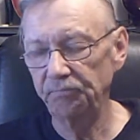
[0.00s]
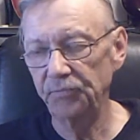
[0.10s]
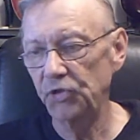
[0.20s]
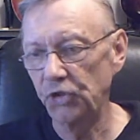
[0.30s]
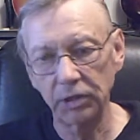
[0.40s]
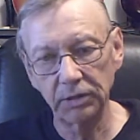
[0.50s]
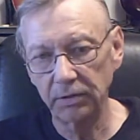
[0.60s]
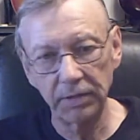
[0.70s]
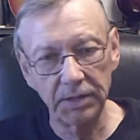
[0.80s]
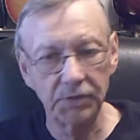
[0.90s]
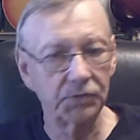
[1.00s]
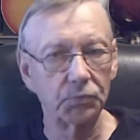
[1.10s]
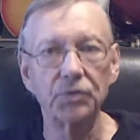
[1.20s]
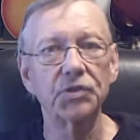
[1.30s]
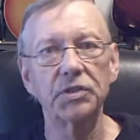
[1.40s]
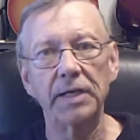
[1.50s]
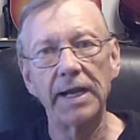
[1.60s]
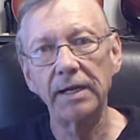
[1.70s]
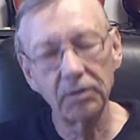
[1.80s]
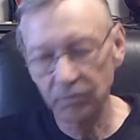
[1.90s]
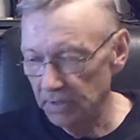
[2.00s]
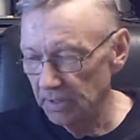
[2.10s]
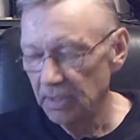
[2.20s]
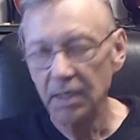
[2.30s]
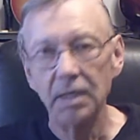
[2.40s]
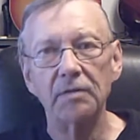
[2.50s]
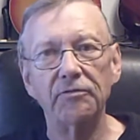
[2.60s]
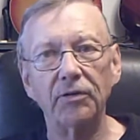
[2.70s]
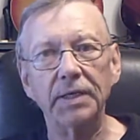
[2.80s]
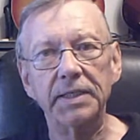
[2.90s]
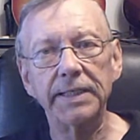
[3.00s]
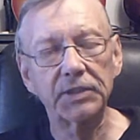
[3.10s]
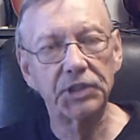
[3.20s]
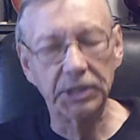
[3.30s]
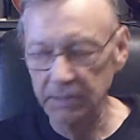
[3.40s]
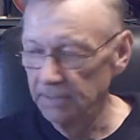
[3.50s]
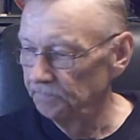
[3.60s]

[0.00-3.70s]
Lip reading: sugar is worse than heroin for addiction,